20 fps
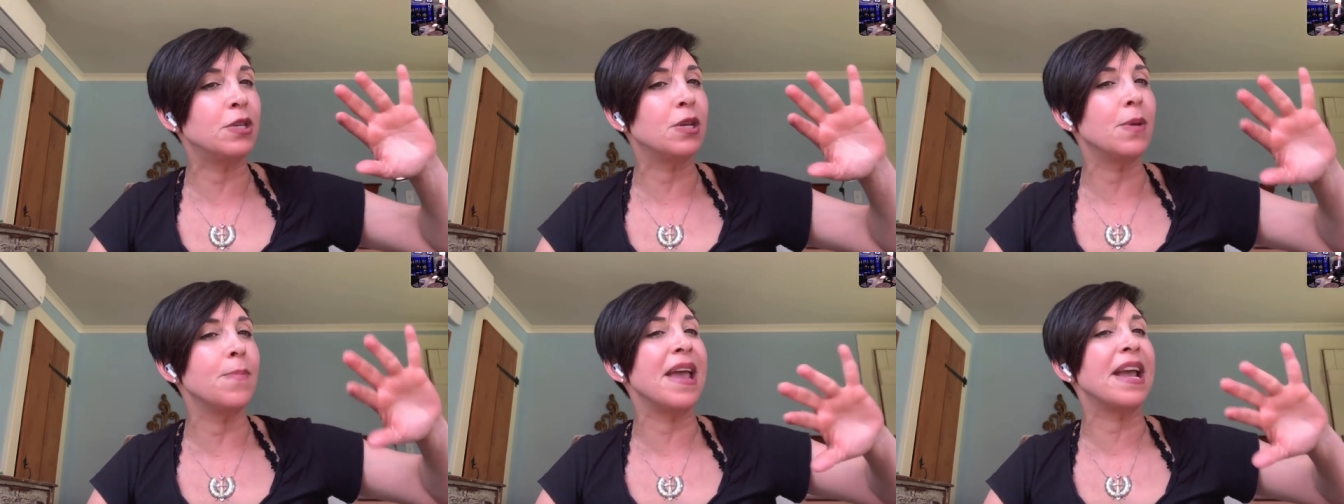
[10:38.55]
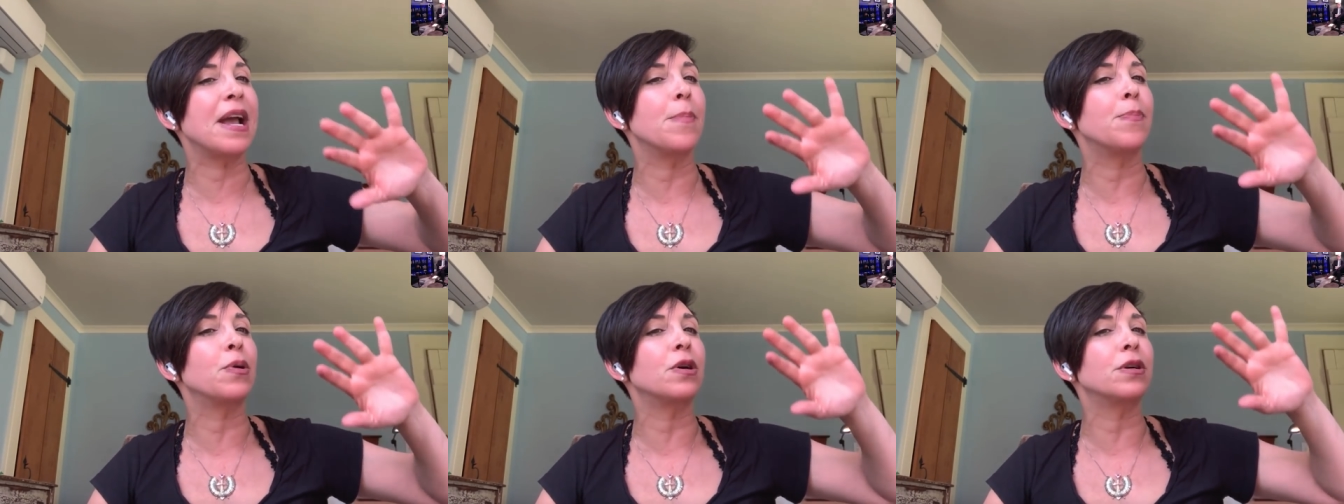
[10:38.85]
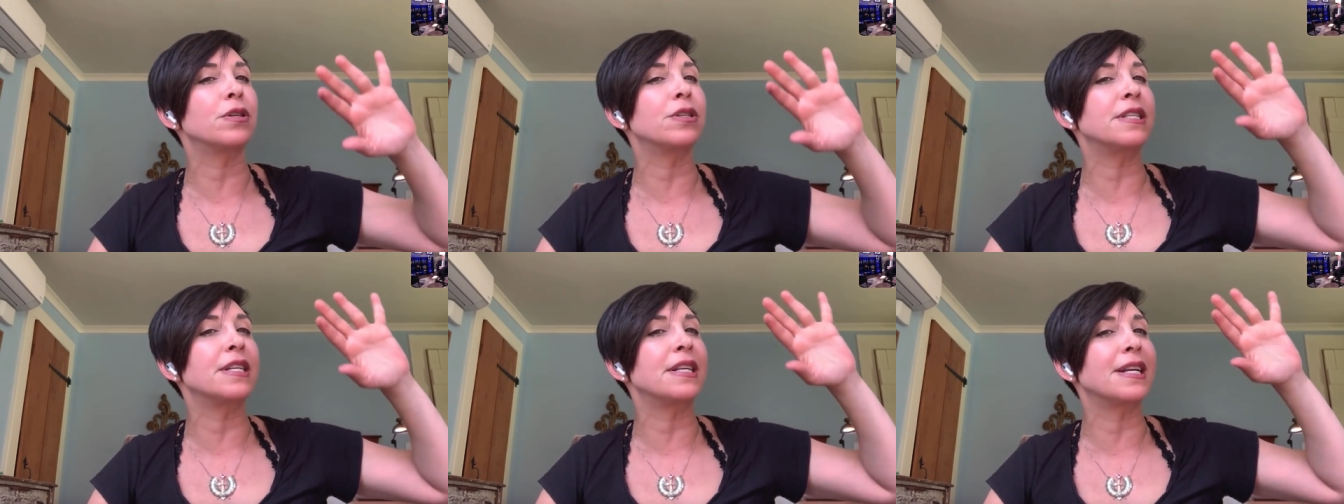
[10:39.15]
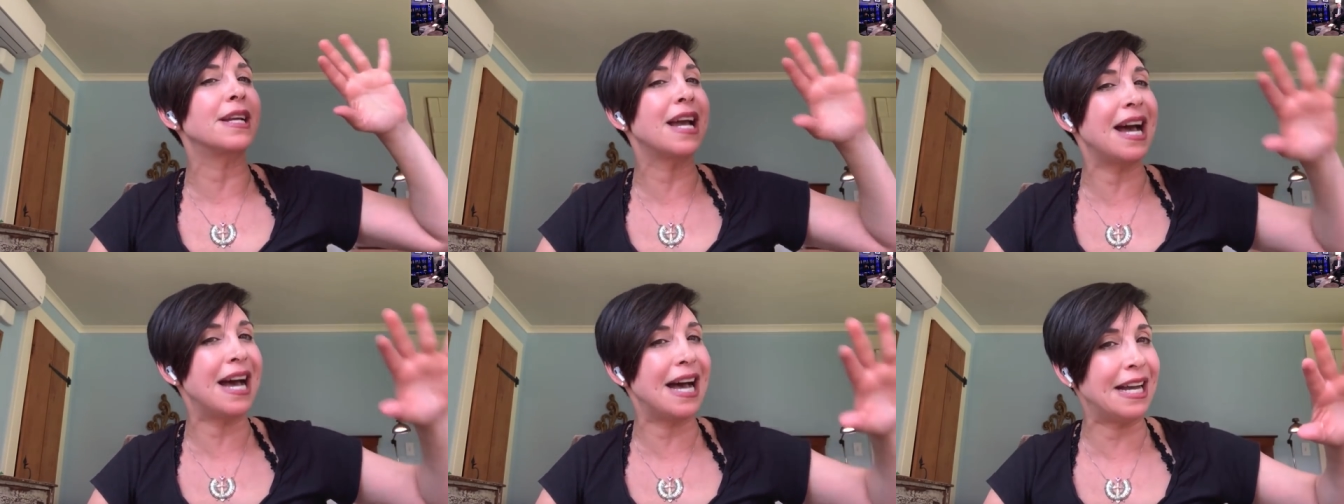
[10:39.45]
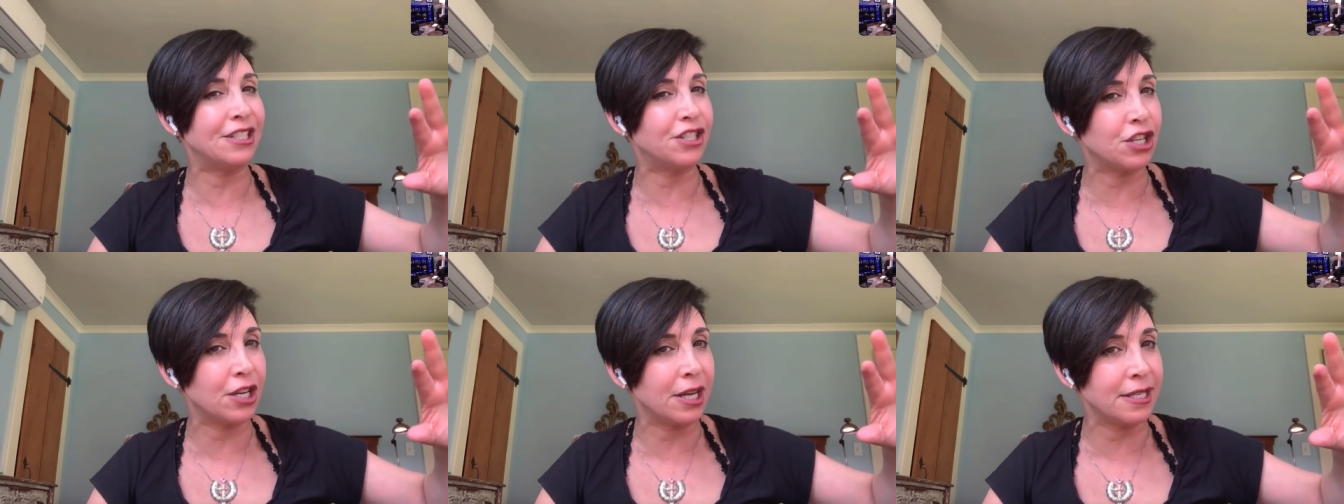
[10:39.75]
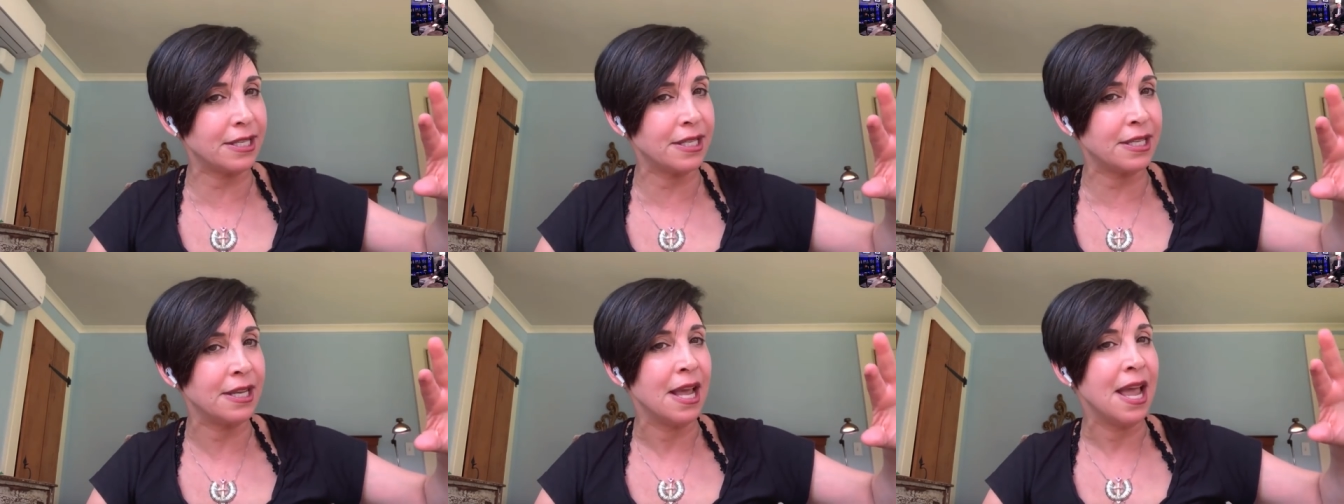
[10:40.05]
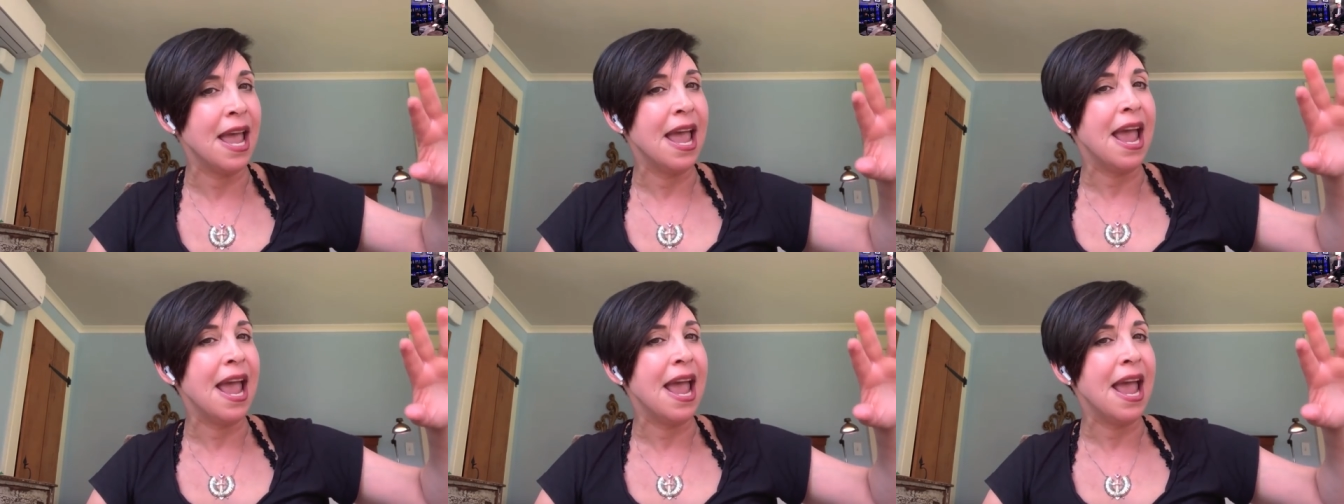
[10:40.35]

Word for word: to make a person conscious,